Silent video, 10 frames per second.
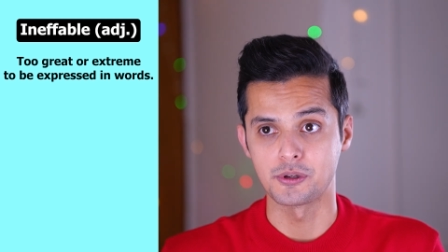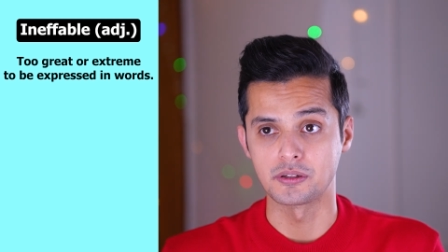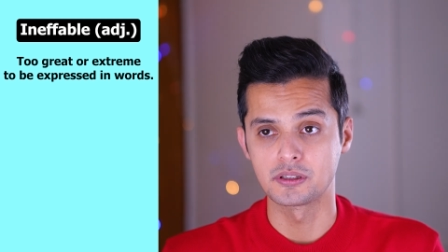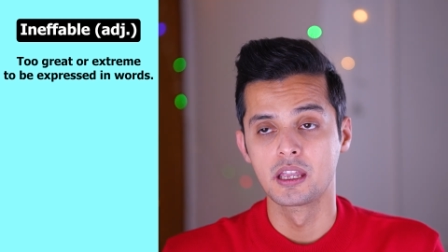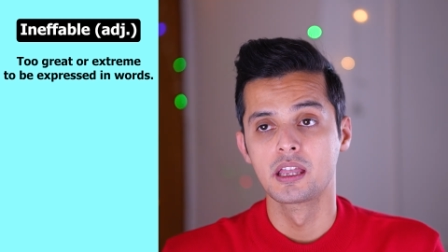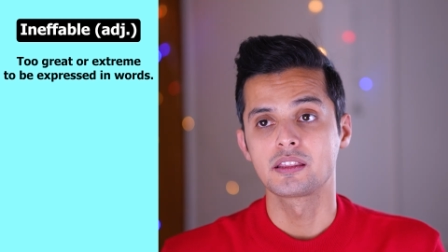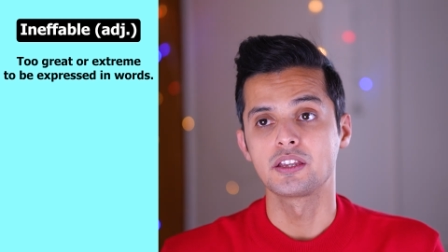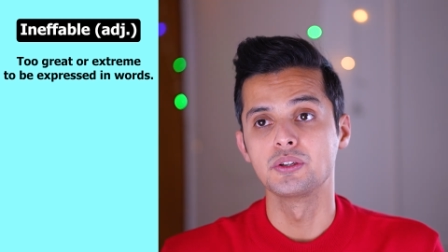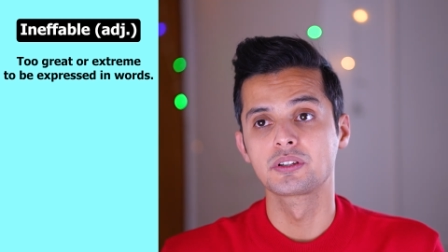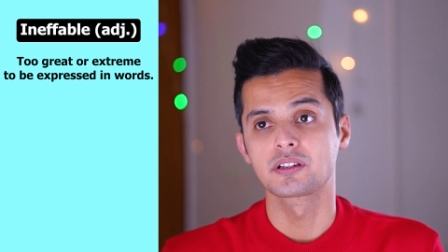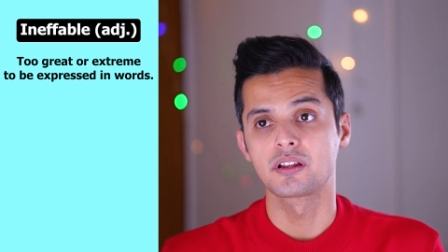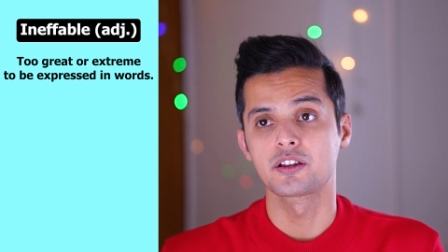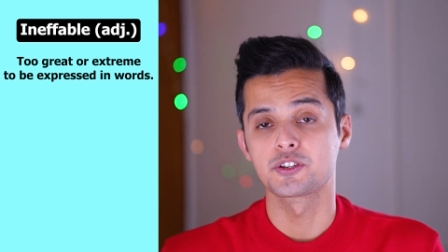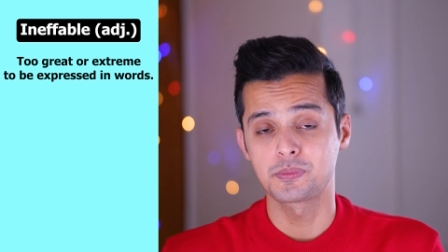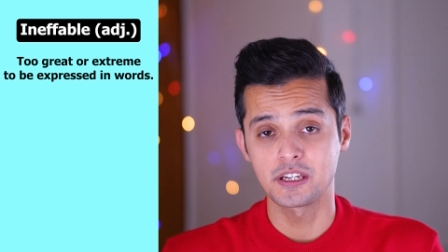it, that you
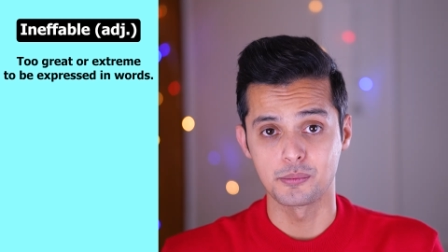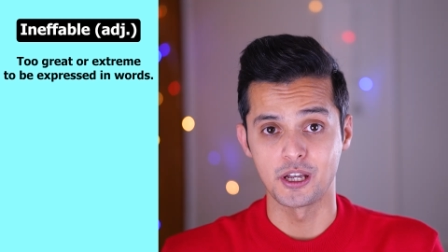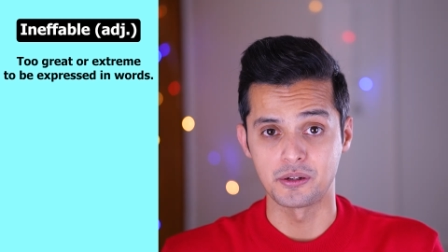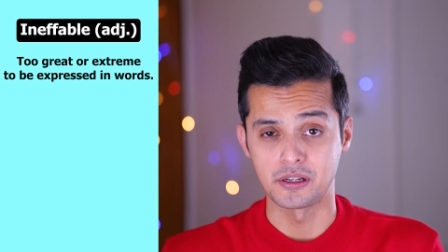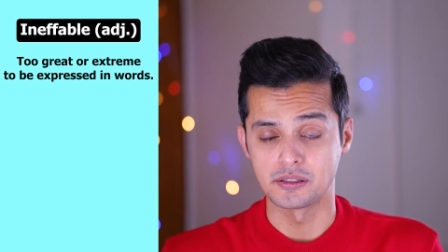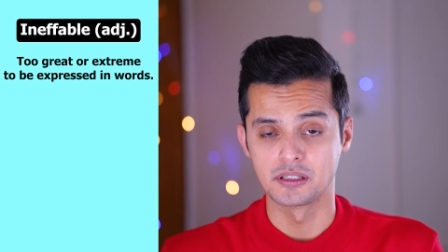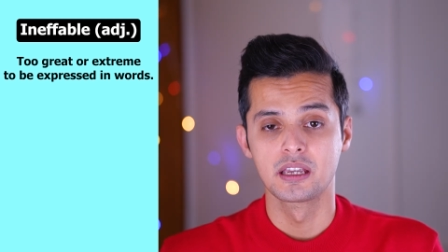cannot speak about it.